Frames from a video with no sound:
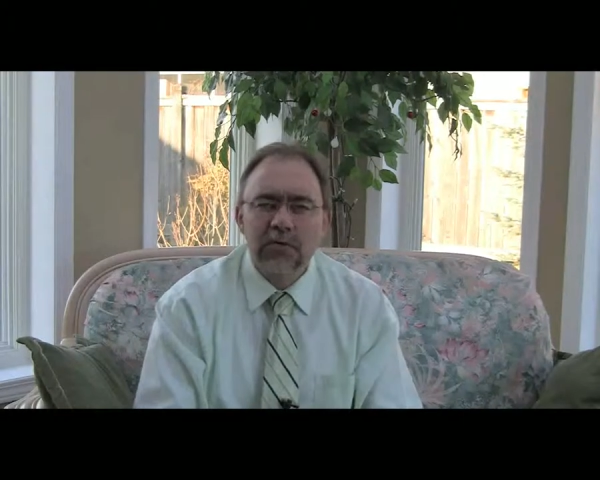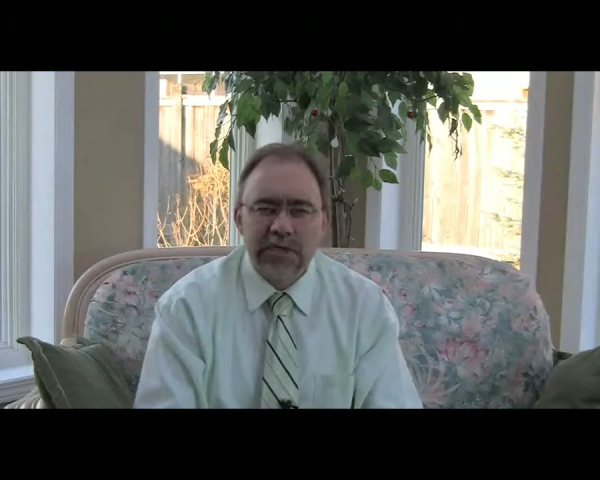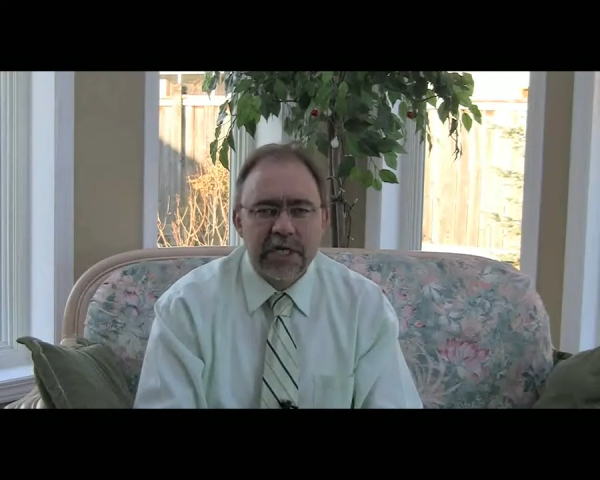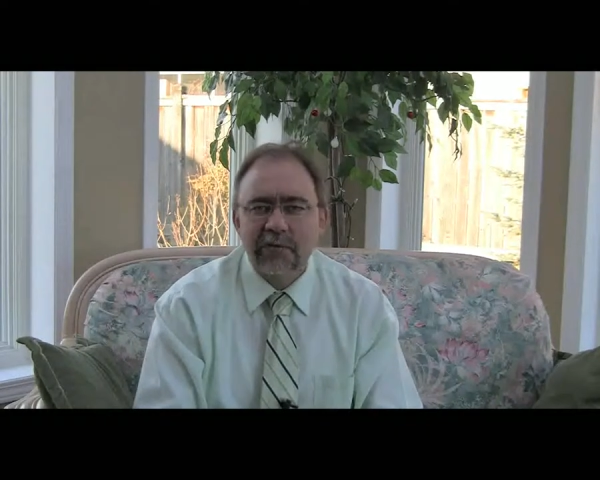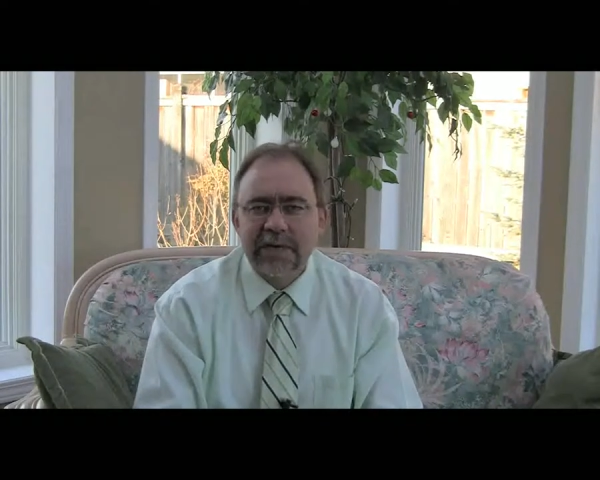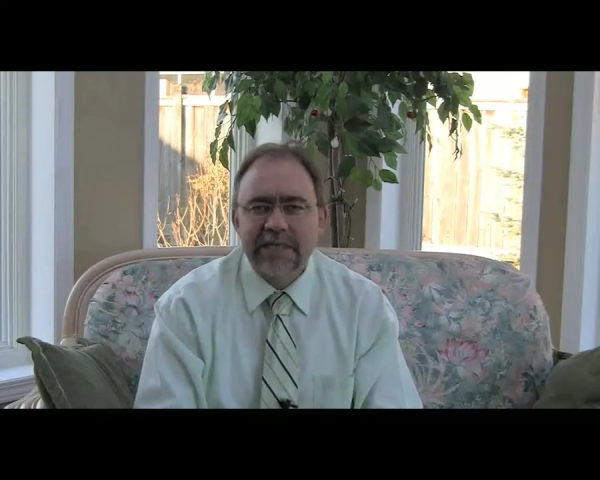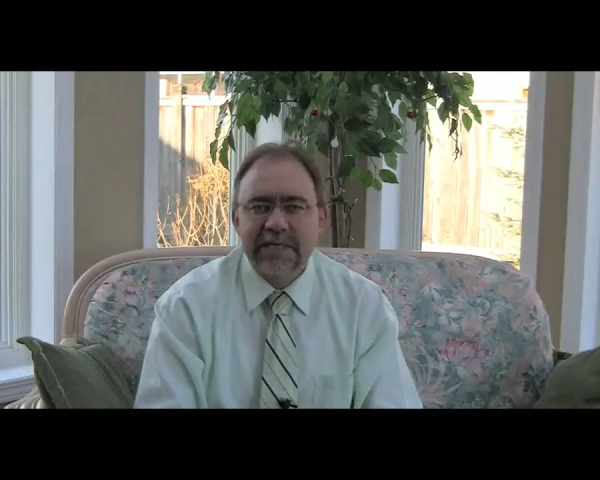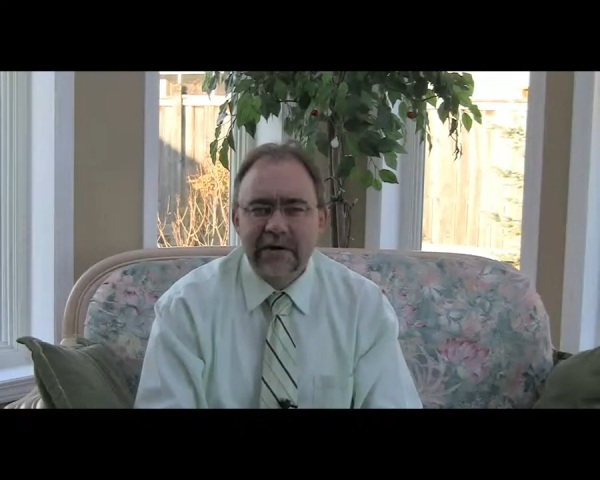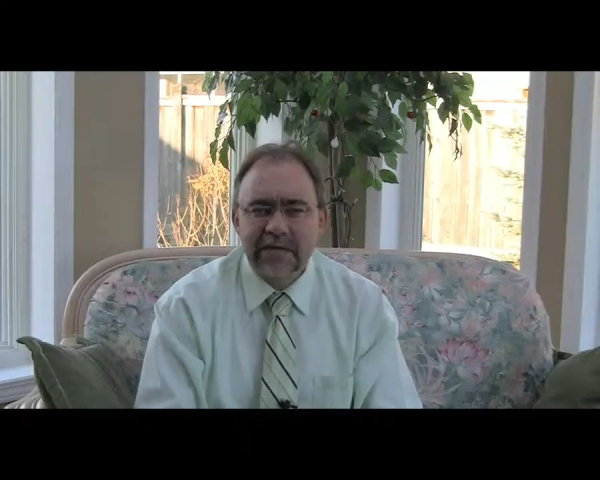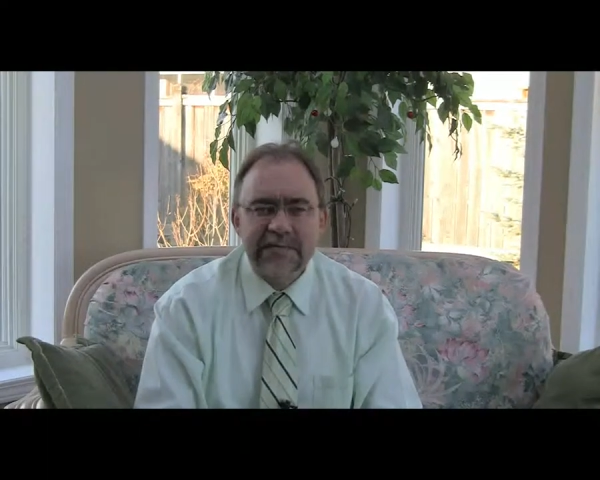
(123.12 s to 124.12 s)
who's going to rent
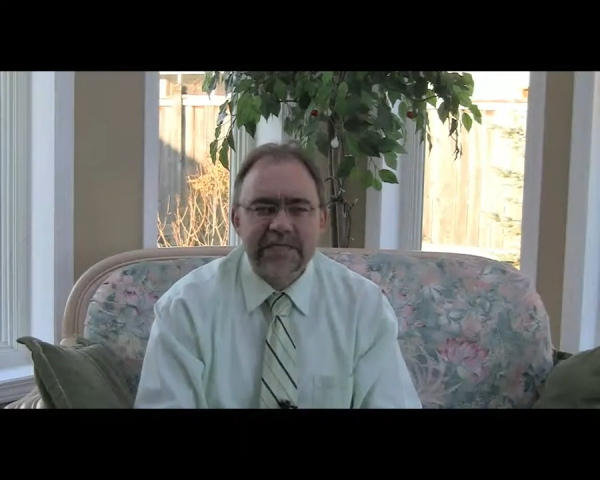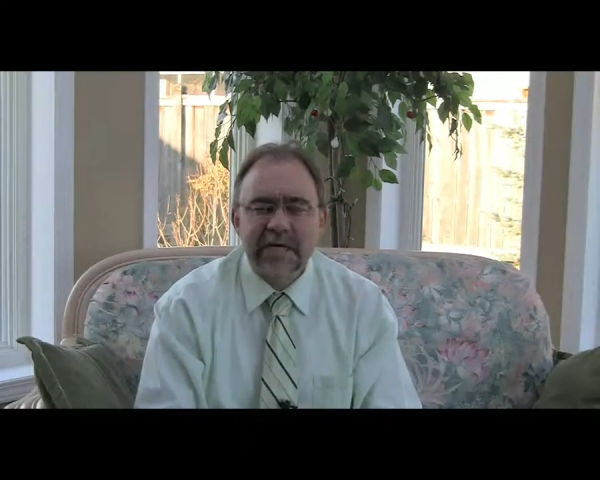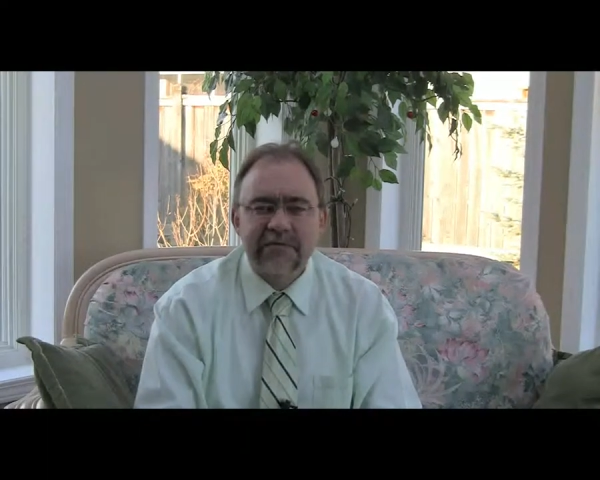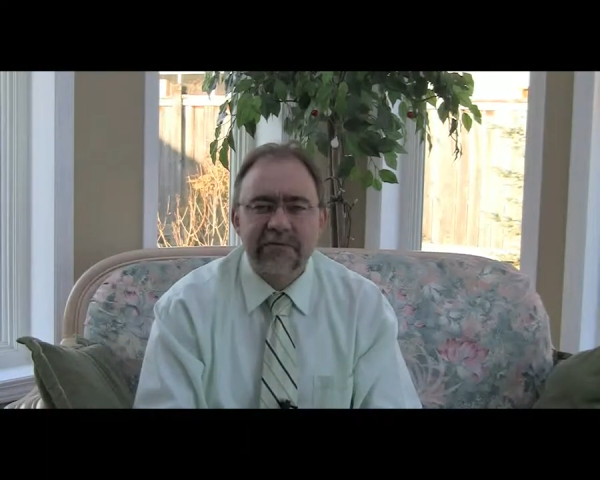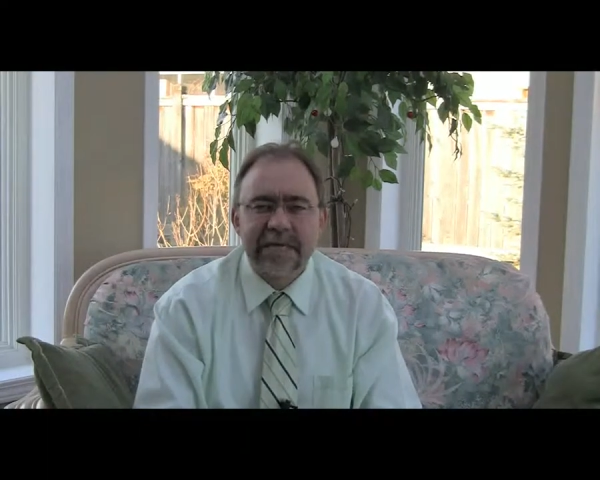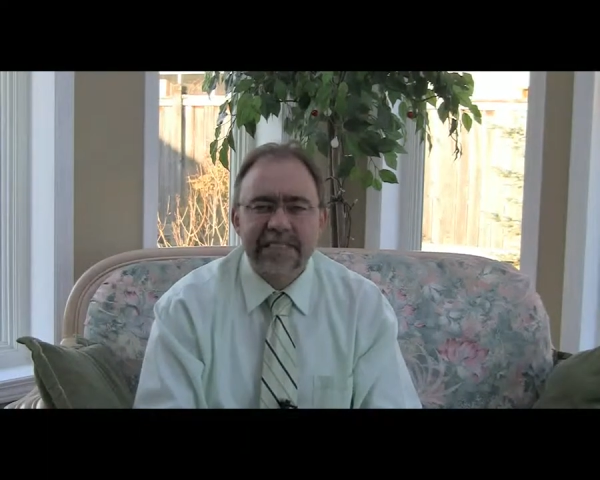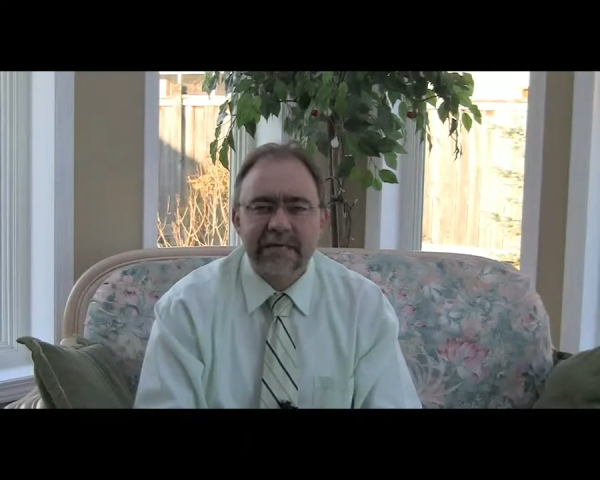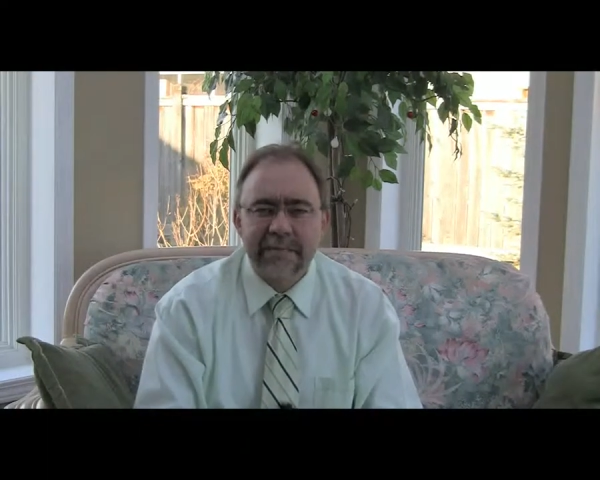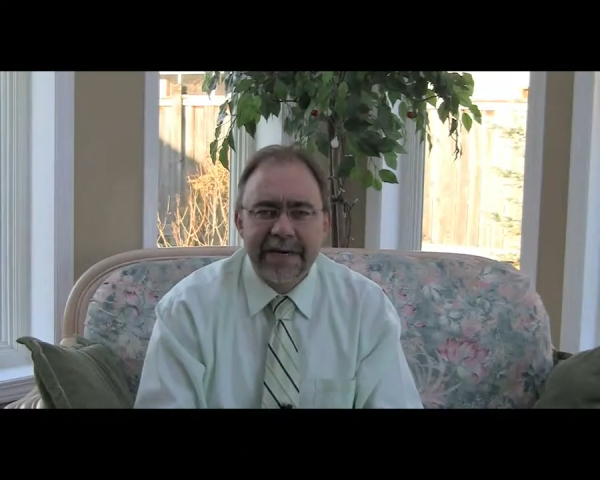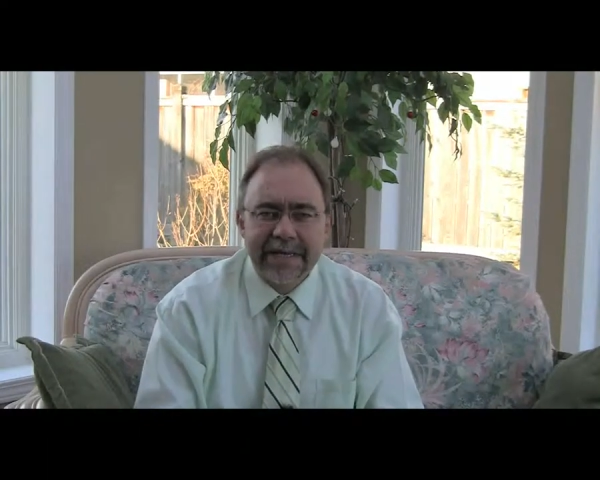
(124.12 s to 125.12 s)
it out himself and make
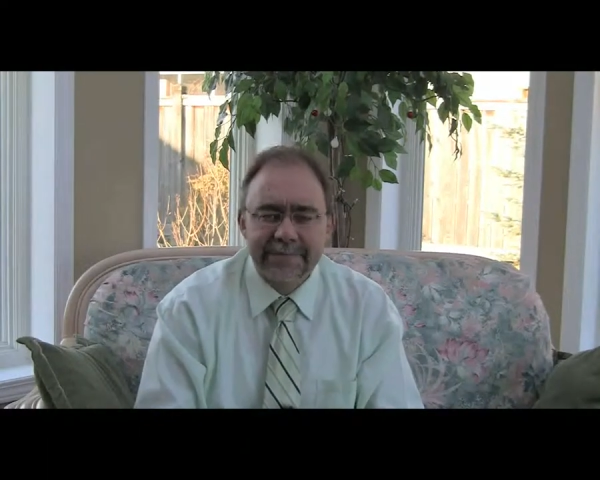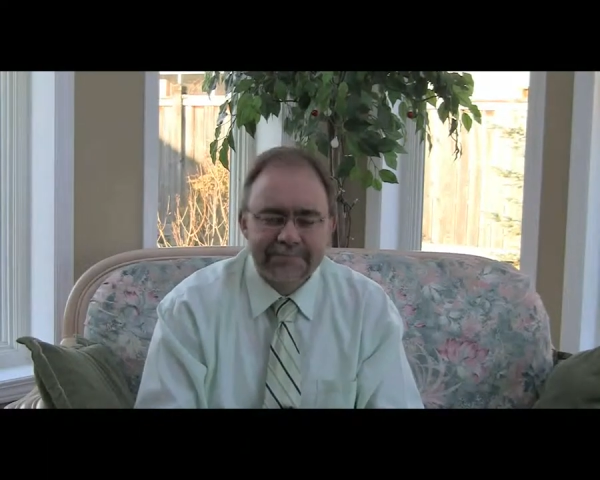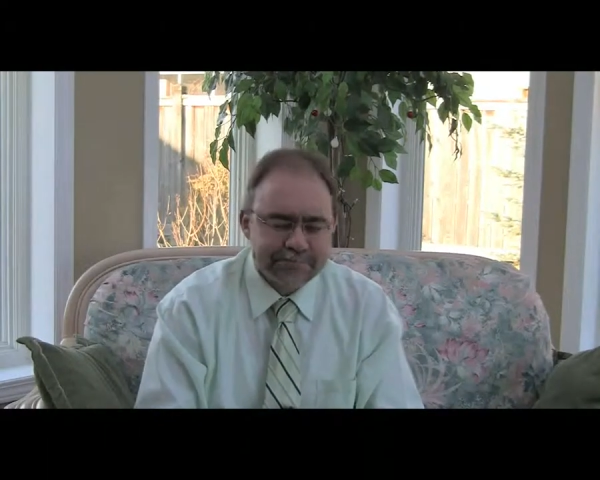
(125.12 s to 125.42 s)
some money.